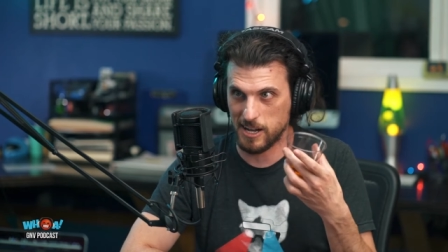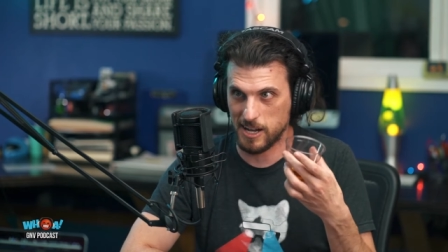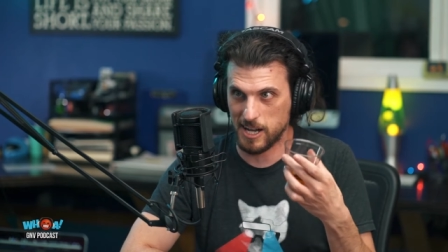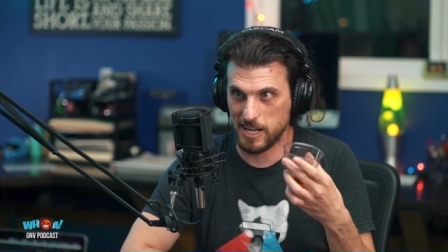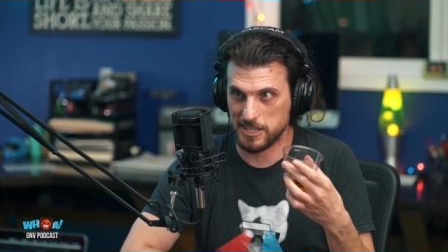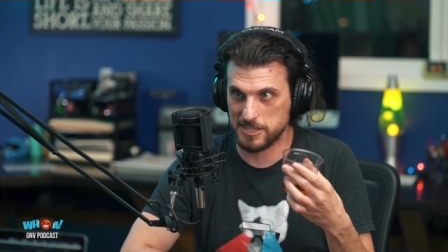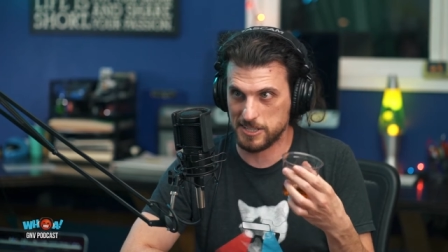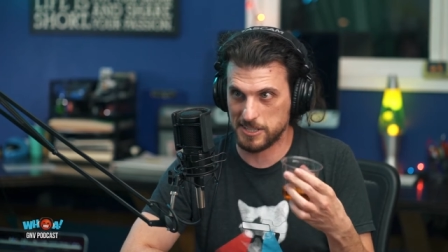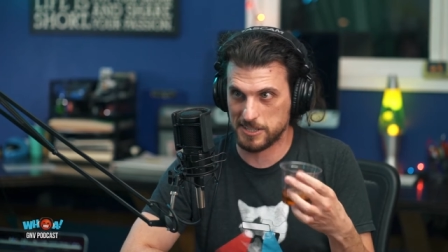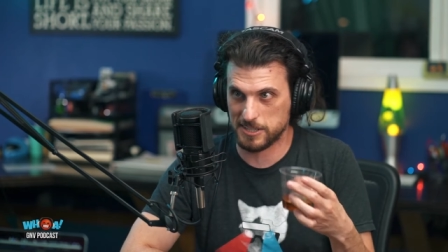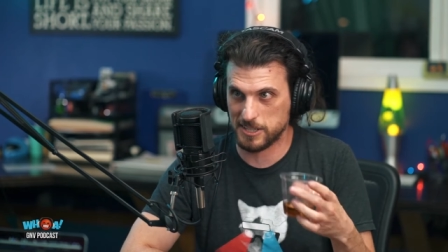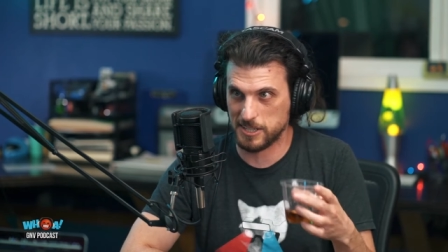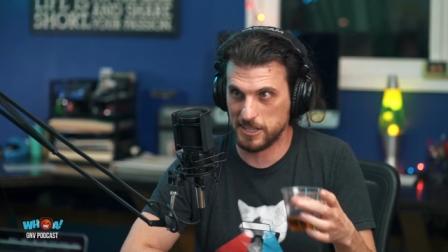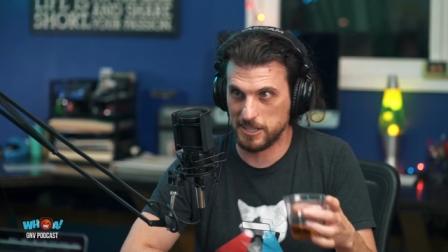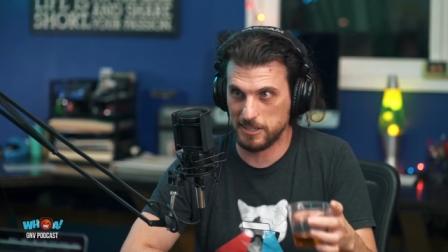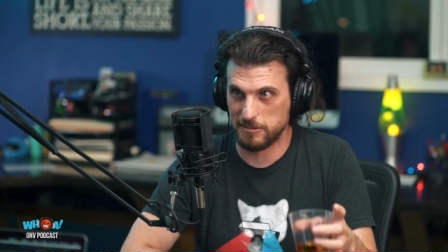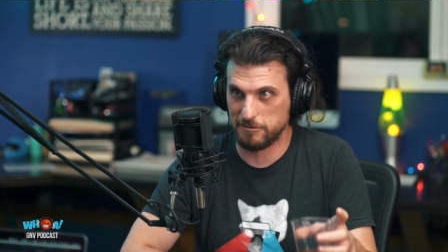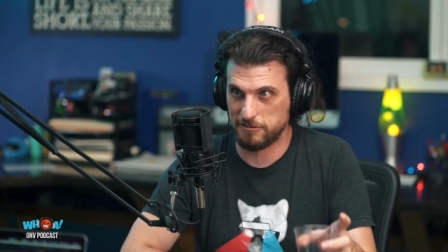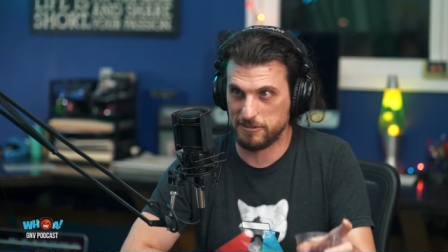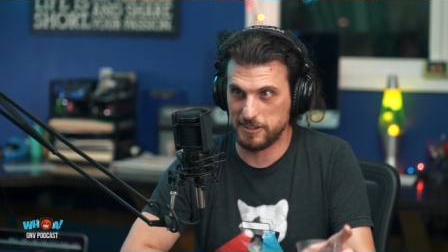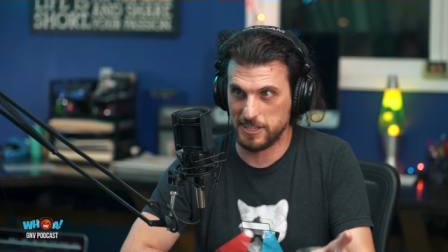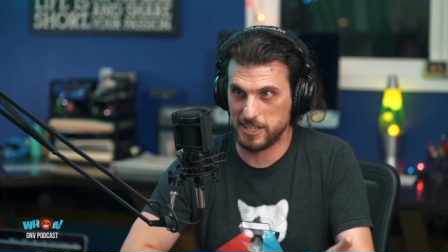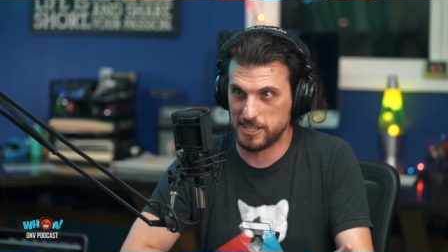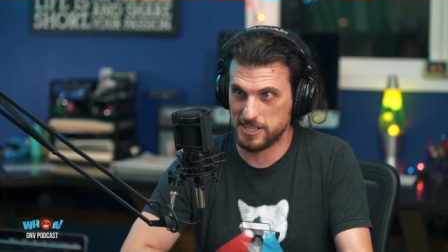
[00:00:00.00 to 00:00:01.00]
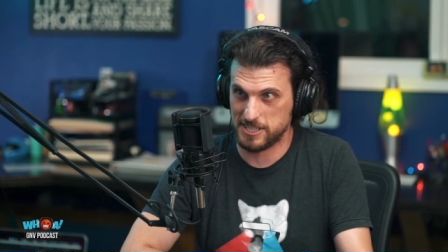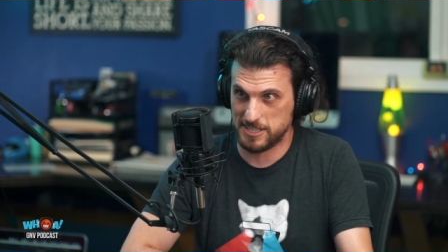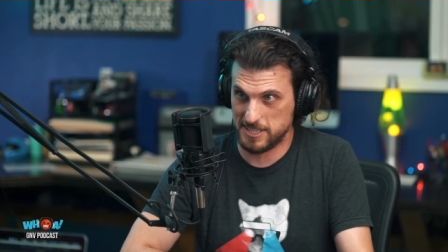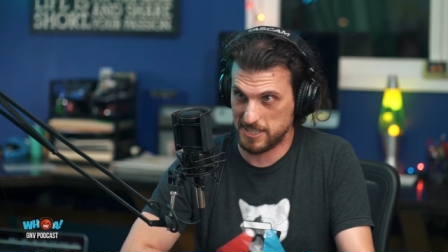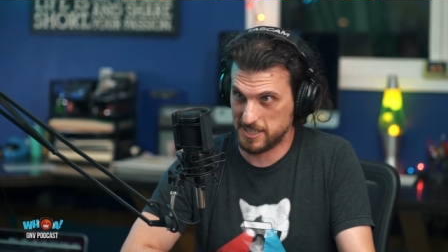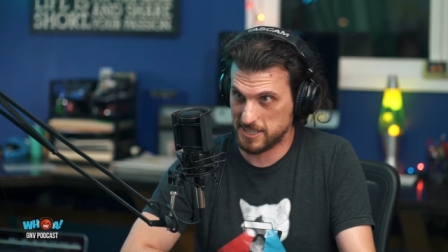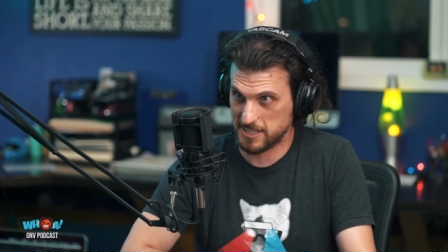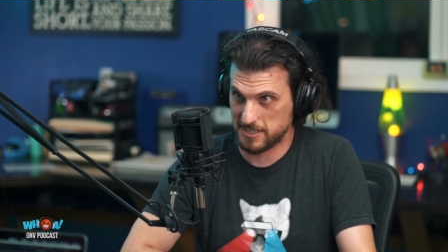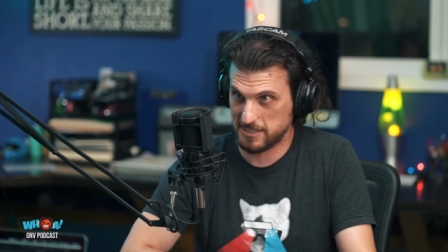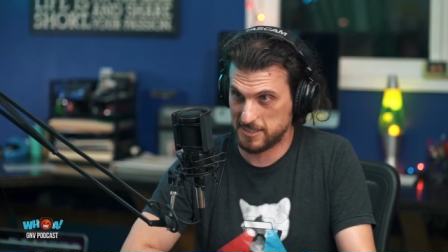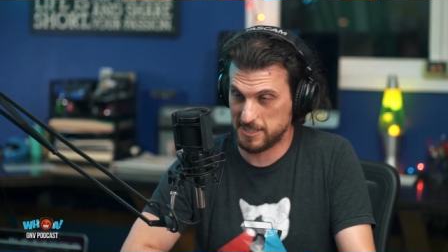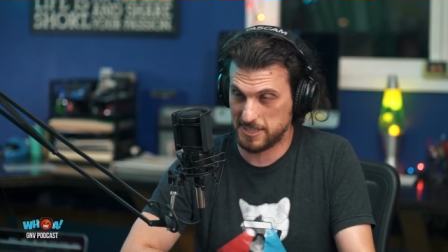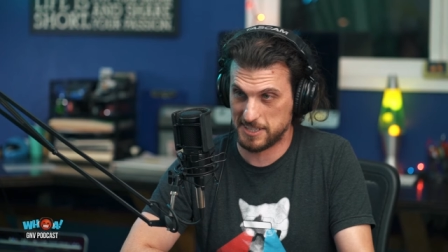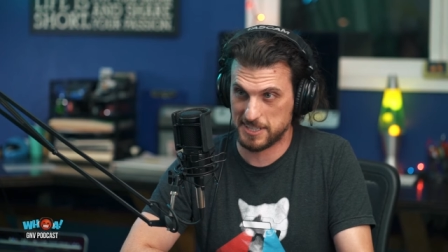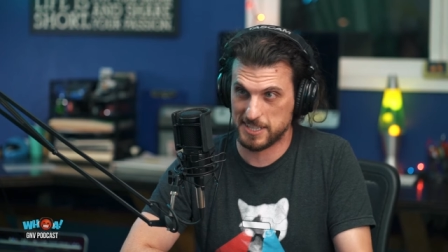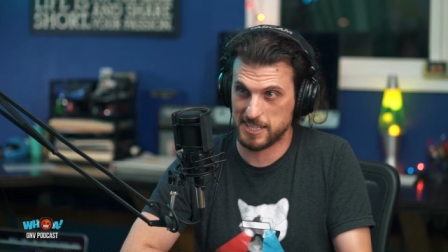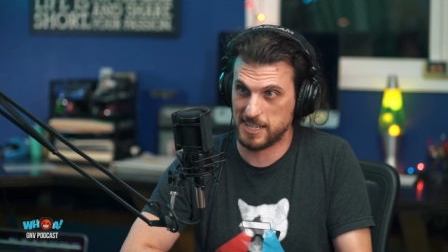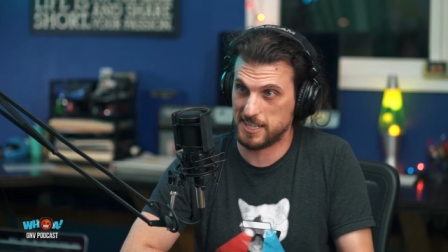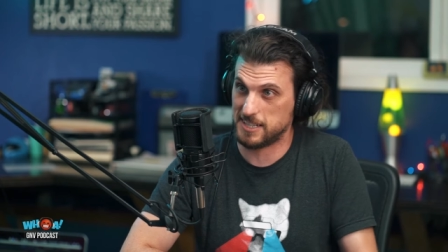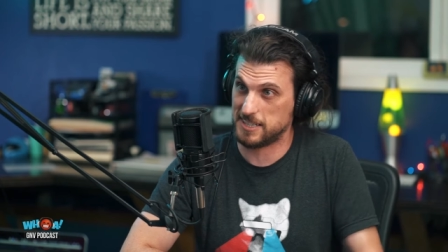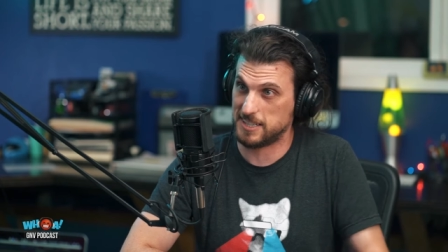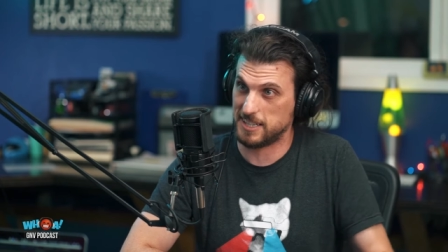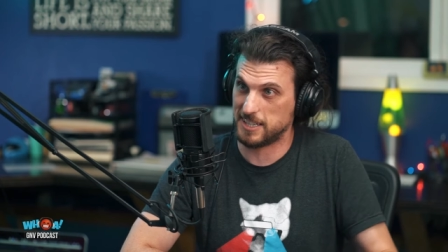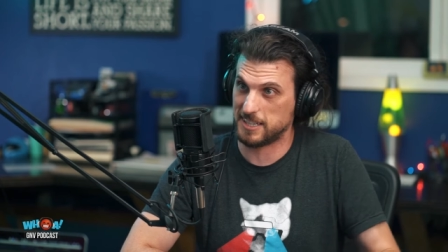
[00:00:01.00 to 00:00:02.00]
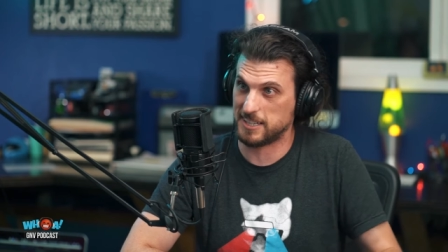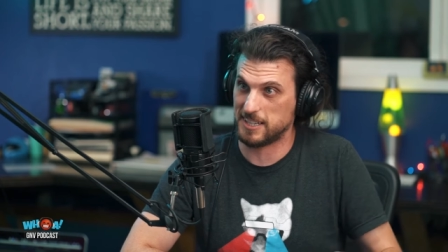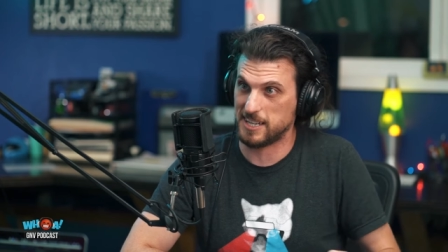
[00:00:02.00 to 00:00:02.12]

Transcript: I just couldn't finish this disgusting